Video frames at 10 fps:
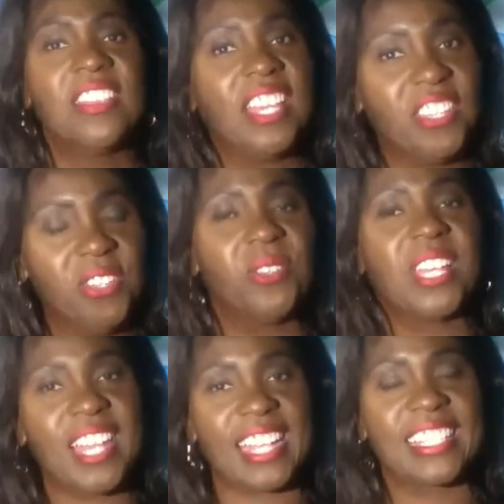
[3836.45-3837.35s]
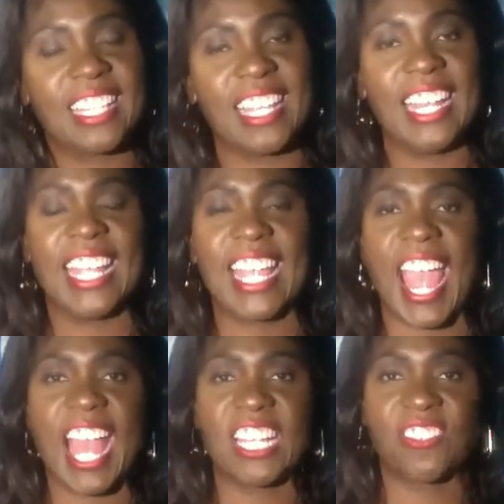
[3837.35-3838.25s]
then you can exhalate a
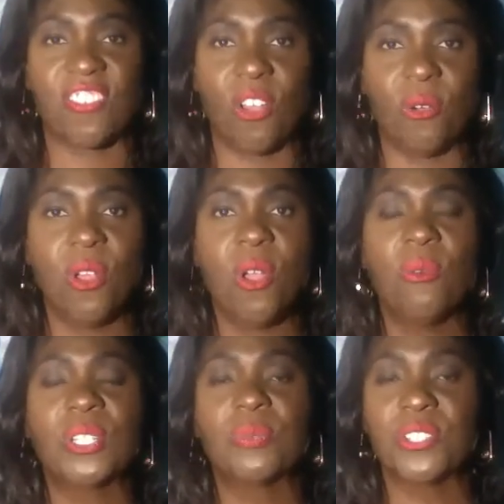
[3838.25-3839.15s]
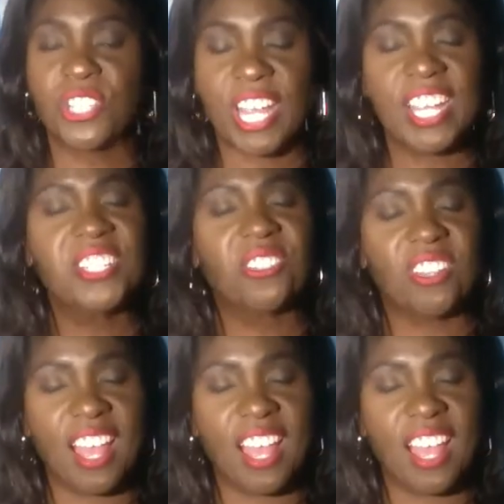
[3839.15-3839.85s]
cash flow, which will change your